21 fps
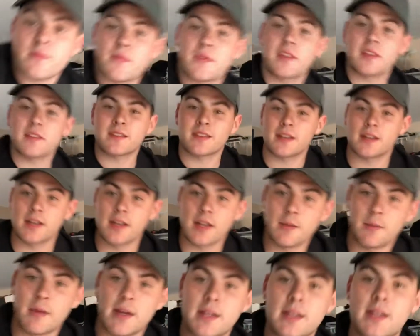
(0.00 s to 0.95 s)
Sunday and
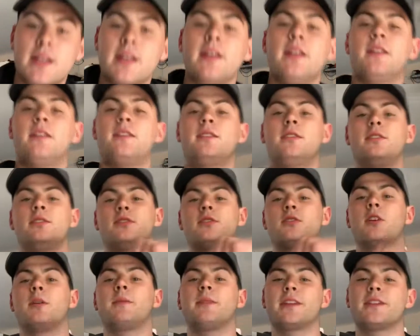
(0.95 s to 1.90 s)
Monday. So
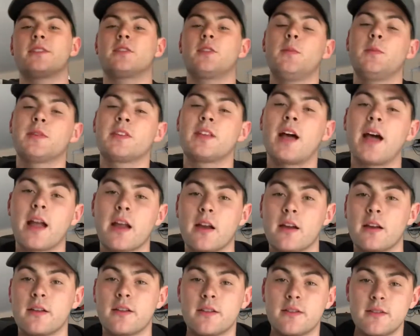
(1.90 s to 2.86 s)
I'm like super
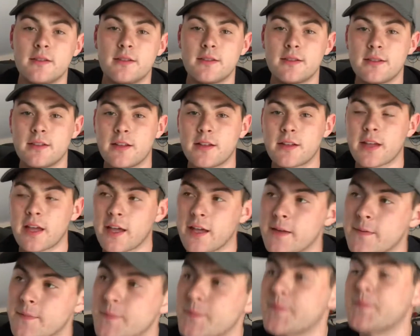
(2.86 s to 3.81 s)
tired, okay?
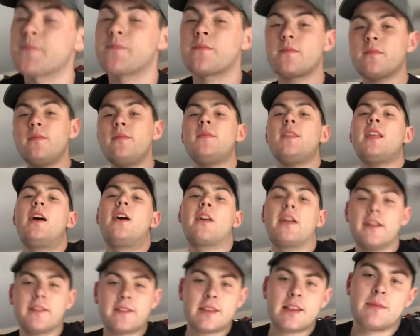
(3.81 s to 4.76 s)
I'll
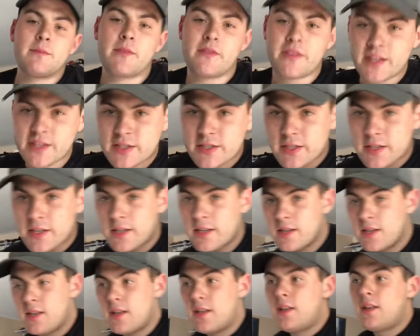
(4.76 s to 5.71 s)
get to them eventually.
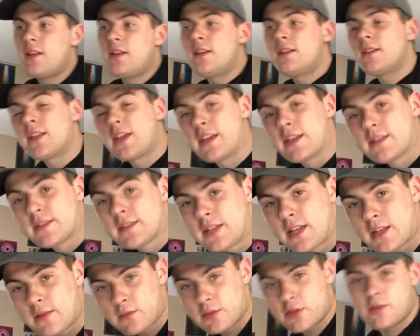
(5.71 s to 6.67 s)
Like
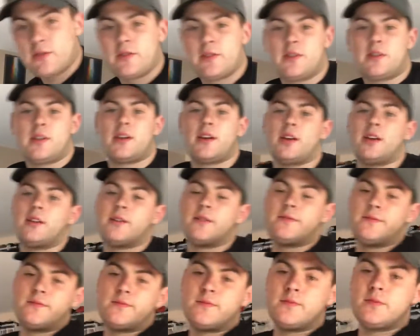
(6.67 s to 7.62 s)
today we're doing
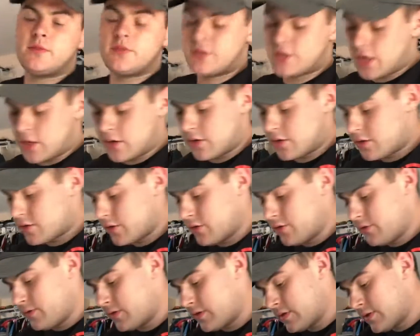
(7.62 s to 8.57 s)
Jungle
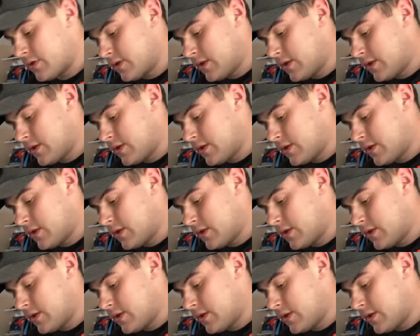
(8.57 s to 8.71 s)
Cruise.